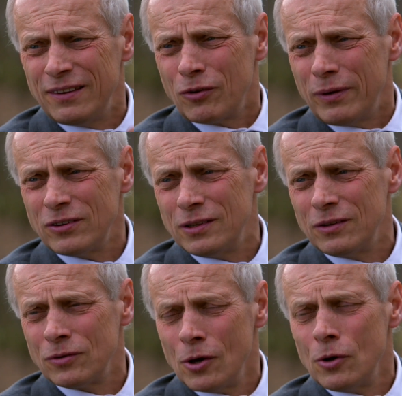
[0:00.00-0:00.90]
The question
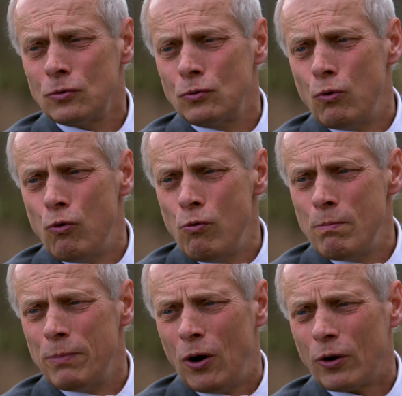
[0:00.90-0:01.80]
is, to
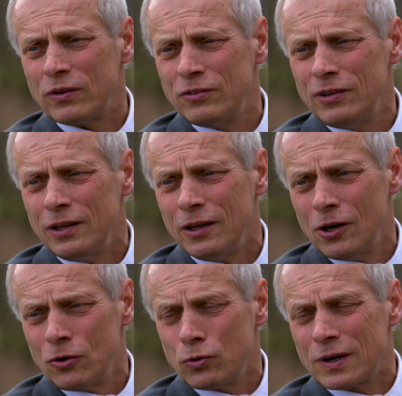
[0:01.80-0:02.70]
whom belongs the city?
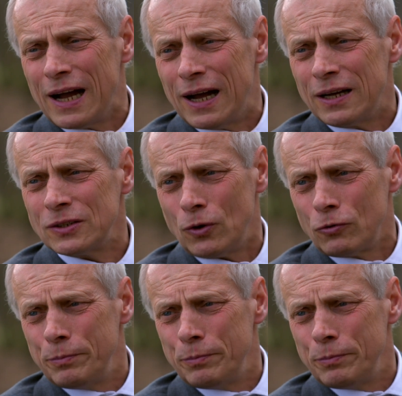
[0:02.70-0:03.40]
To cars or